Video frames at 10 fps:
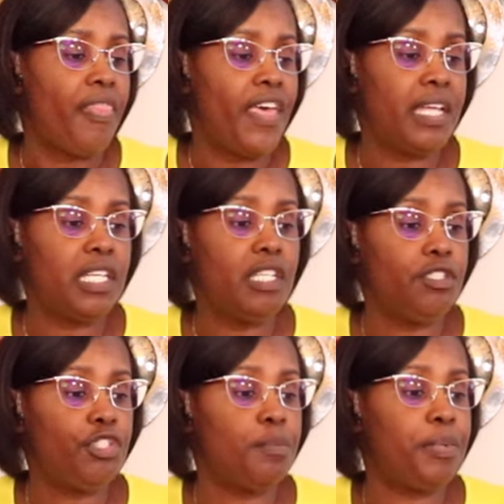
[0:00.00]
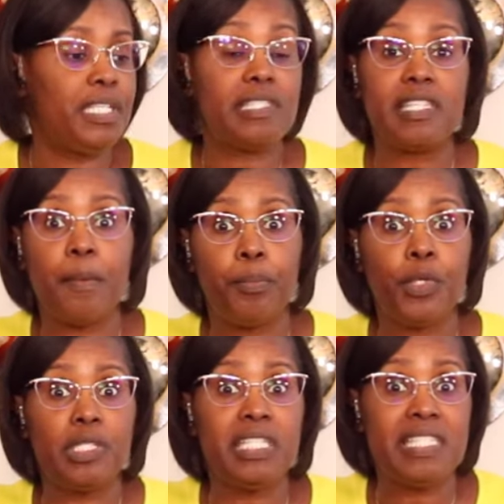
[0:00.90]
that it should be
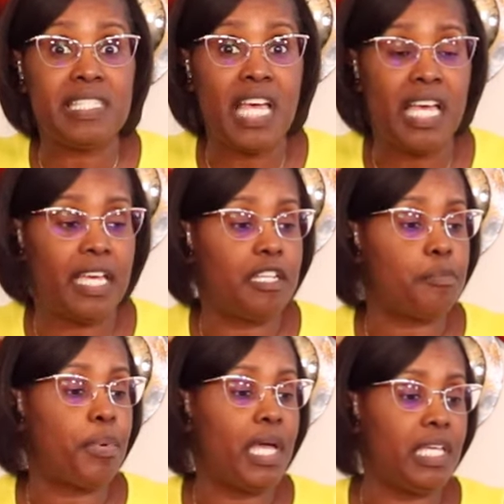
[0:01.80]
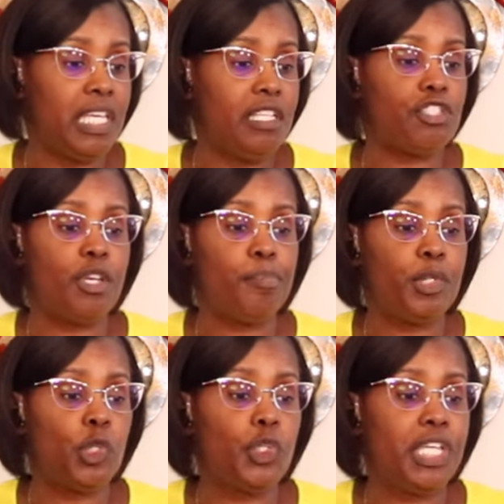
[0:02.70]
separately signed by each
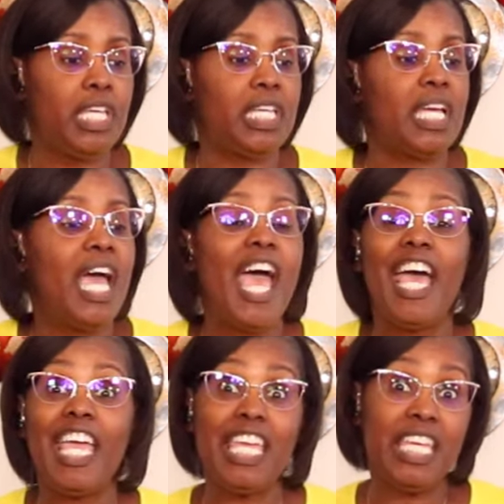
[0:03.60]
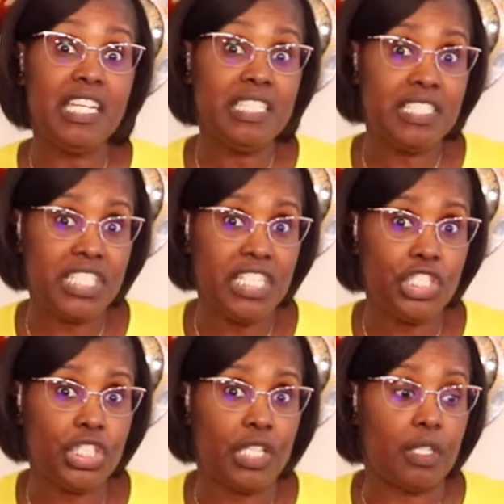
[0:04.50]
employee in
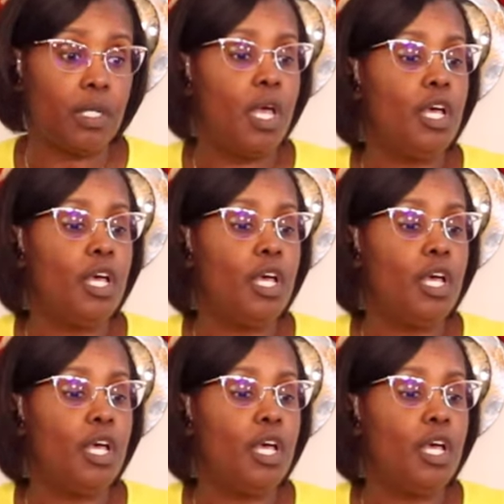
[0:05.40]
addition